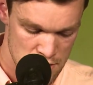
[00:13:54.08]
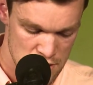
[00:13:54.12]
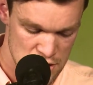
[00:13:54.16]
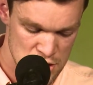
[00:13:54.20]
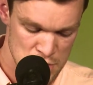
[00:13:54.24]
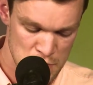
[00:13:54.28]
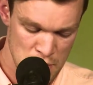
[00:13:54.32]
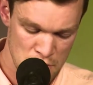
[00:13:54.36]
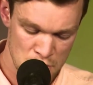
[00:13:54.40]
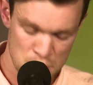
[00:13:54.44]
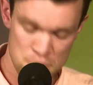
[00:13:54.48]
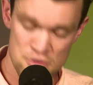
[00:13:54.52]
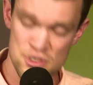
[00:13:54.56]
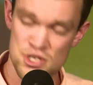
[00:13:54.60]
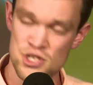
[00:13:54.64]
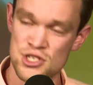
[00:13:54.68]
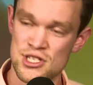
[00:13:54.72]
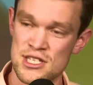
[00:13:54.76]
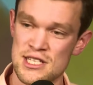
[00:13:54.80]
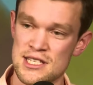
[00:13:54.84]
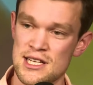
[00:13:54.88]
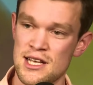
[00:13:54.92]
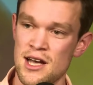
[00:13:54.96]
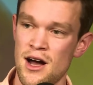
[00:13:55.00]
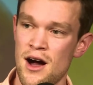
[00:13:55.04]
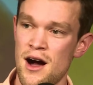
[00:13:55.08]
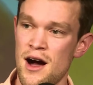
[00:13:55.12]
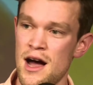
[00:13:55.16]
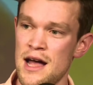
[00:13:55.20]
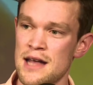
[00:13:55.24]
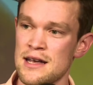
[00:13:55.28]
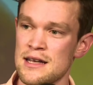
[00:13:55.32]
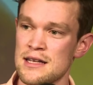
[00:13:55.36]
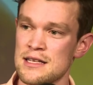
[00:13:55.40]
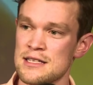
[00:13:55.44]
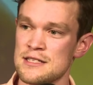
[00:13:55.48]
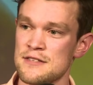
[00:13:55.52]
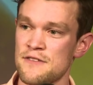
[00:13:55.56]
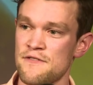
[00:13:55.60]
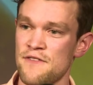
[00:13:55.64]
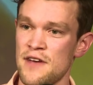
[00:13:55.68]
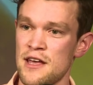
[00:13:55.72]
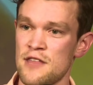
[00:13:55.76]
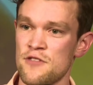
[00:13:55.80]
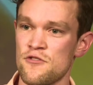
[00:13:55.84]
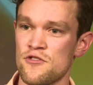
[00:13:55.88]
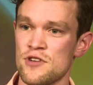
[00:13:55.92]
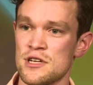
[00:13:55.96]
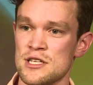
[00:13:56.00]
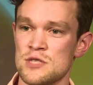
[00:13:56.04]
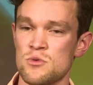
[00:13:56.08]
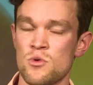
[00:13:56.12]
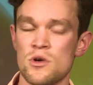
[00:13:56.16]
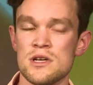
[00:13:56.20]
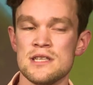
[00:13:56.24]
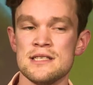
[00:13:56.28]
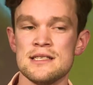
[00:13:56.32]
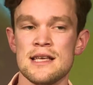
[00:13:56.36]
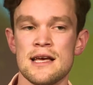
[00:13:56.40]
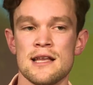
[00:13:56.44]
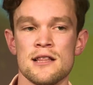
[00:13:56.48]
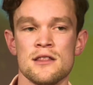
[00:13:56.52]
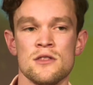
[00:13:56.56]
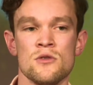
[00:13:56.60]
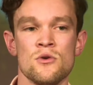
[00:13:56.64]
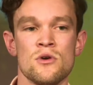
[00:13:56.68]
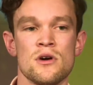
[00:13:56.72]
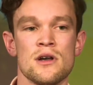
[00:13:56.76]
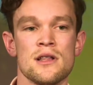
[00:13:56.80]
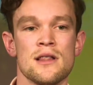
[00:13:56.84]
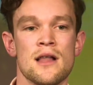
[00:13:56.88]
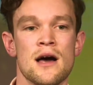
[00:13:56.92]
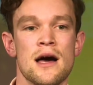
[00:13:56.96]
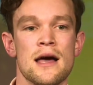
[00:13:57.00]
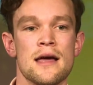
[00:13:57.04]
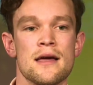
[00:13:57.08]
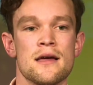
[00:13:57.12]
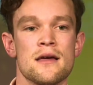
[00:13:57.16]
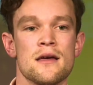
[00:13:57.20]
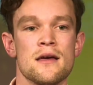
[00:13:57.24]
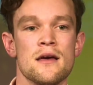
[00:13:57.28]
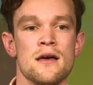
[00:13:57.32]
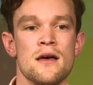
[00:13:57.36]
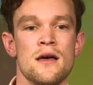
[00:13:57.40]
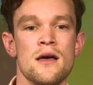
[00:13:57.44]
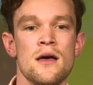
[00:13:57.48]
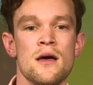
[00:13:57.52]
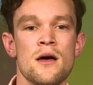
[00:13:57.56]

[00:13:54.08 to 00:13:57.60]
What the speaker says: The Spirit produces kindness, faithfulness. What does that look like